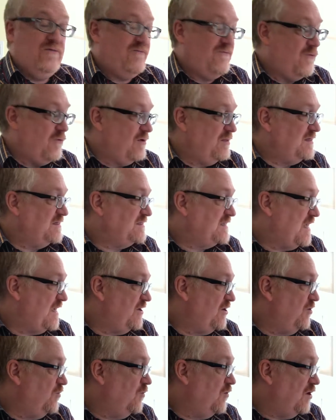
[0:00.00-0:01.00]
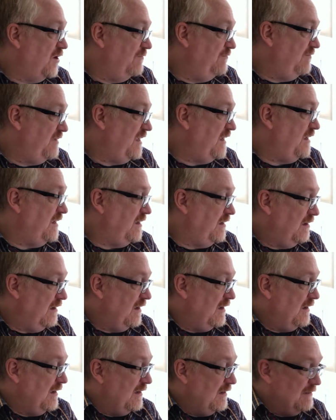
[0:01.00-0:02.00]
for the Saturn
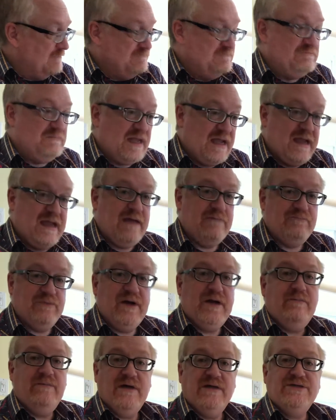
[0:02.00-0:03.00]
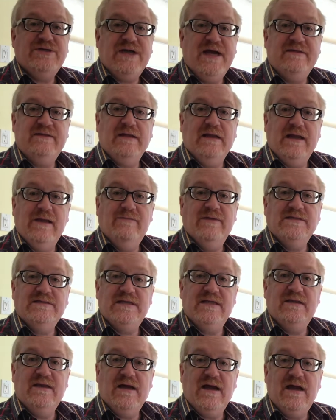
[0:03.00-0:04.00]
1B, I am pretty much at the
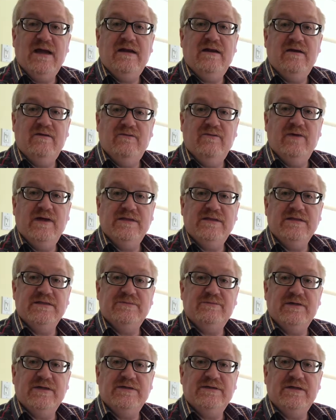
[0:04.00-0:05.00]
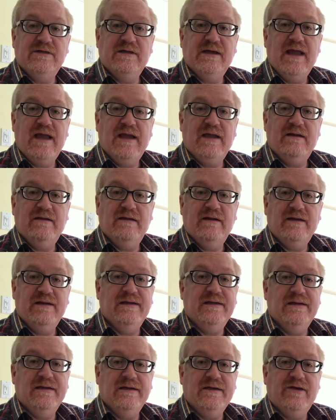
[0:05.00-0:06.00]
limits of the height of what this printer can
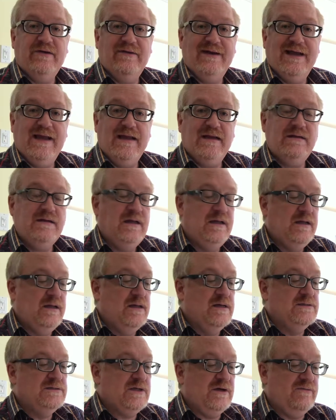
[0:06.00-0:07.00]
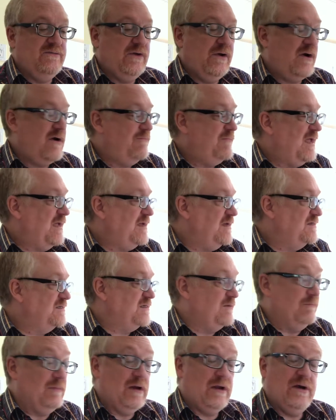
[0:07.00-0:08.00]
create. So if you are making
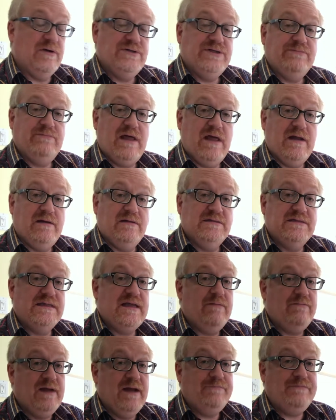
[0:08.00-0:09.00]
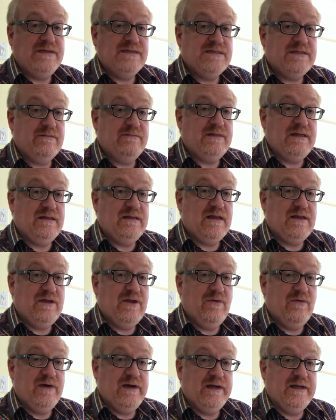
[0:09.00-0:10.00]
some larger models, that might be something that
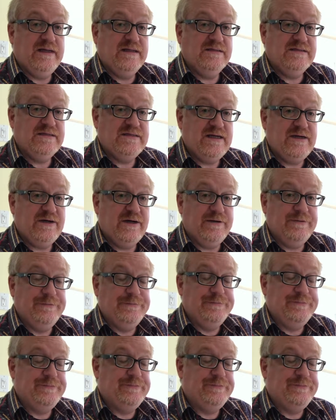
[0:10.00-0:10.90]
you want to consider.